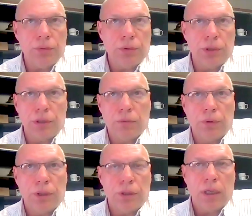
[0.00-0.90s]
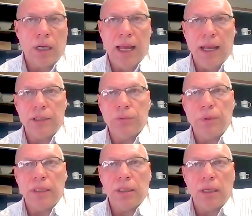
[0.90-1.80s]
were as
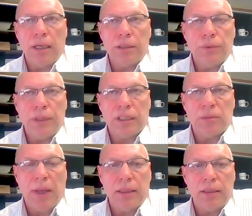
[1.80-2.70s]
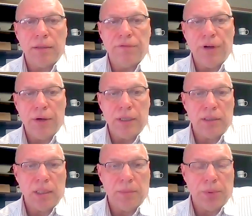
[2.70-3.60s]
we expected, very
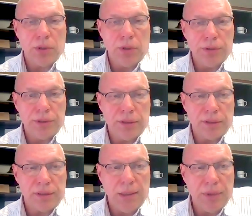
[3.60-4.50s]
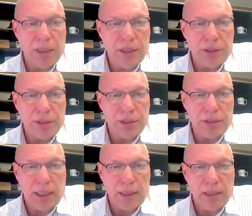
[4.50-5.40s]
typical to the same conditions
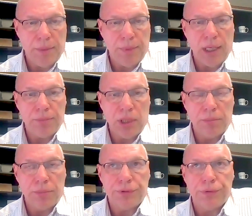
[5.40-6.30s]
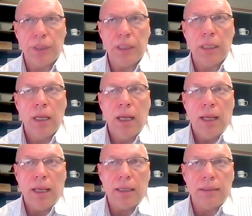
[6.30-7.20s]
that TBM number 3
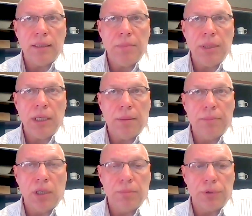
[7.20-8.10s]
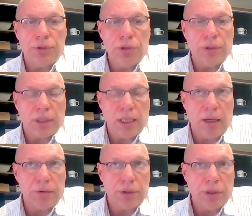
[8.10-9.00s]
and TBM number 2
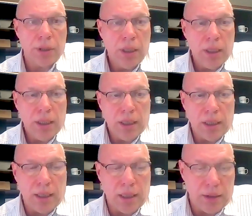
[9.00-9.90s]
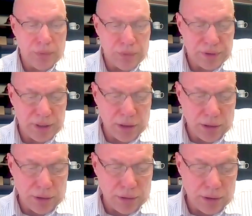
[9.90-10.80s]
encountered. It was
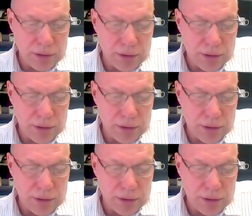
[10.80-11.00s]
still